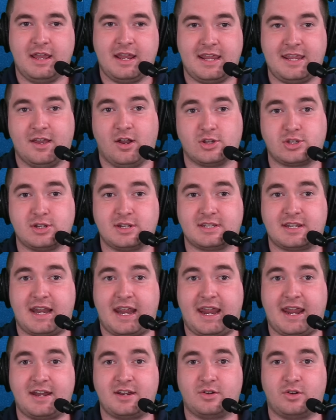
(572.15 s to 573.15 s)
He also doesn't
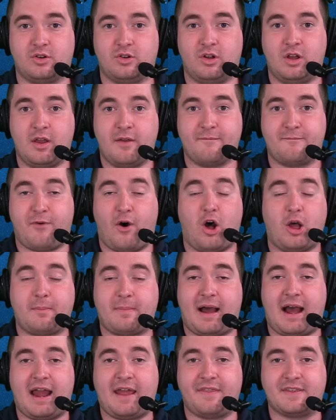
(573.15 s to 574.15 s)
handle falling
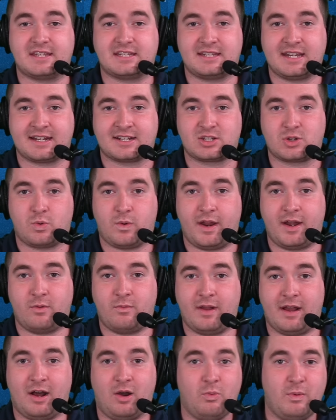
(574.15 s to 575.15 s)
behind the sticks quite
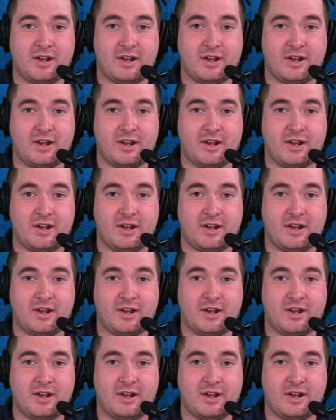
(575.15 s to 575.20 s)
well,